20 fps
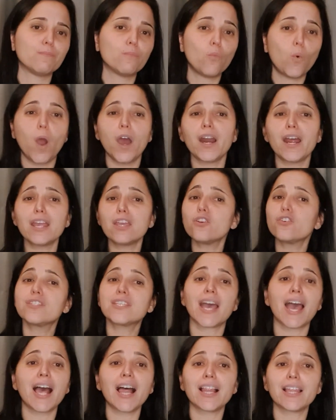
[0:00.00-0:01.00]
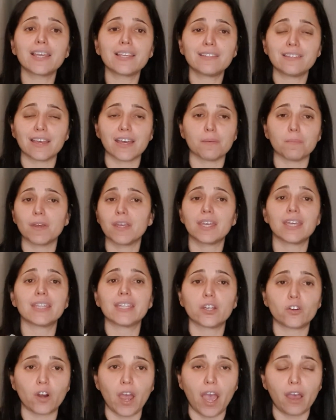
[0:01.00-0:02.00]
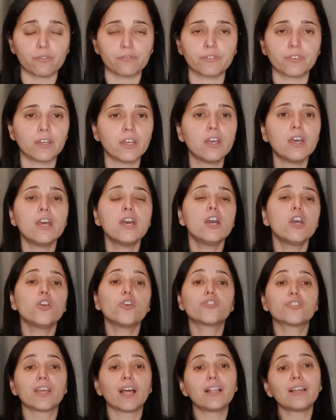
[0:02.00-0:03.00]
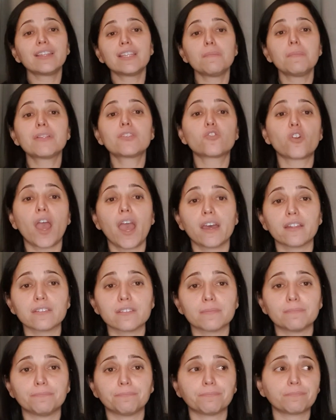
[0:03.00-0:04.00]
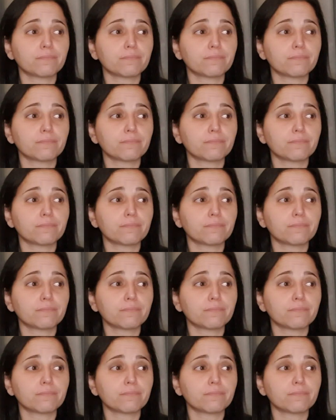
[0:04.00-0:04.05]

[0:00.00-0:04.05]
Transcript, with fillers: What are you telling them in the graph? You're telling them a trend.